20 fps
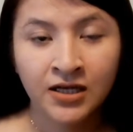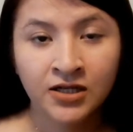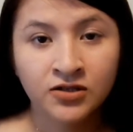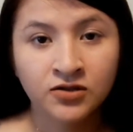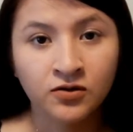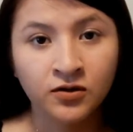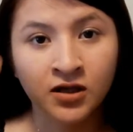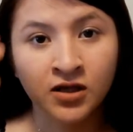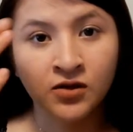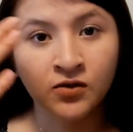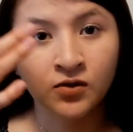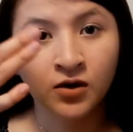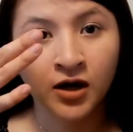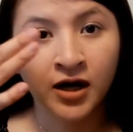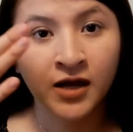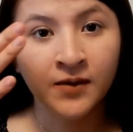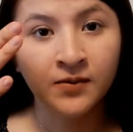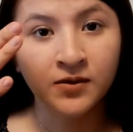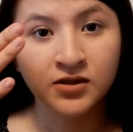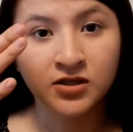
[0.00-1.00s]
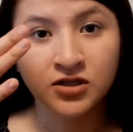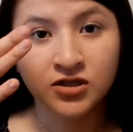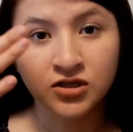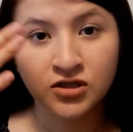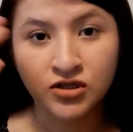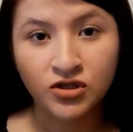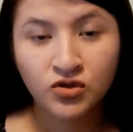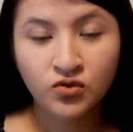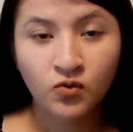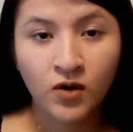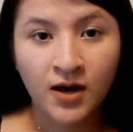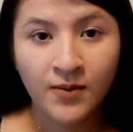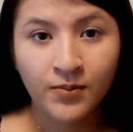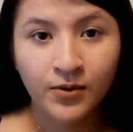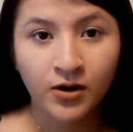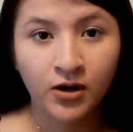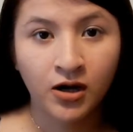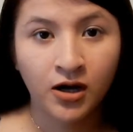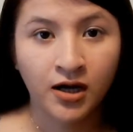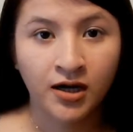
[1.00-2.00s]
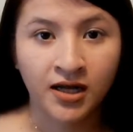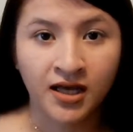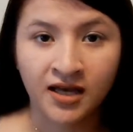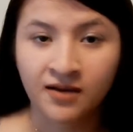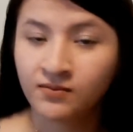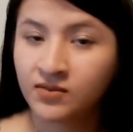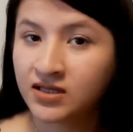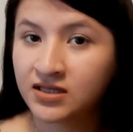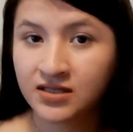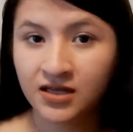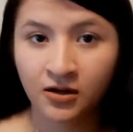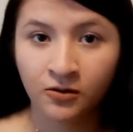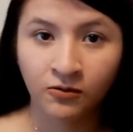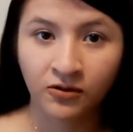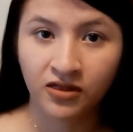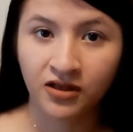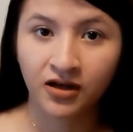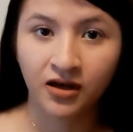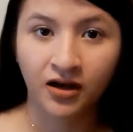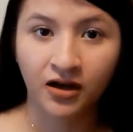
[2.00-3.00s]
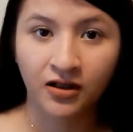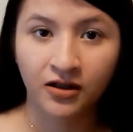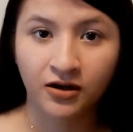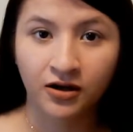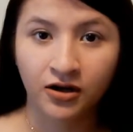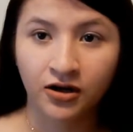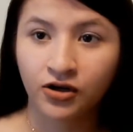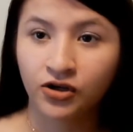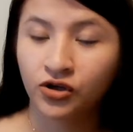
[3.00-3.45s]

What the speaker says: so that you are able to just swipe it on and be done with the color.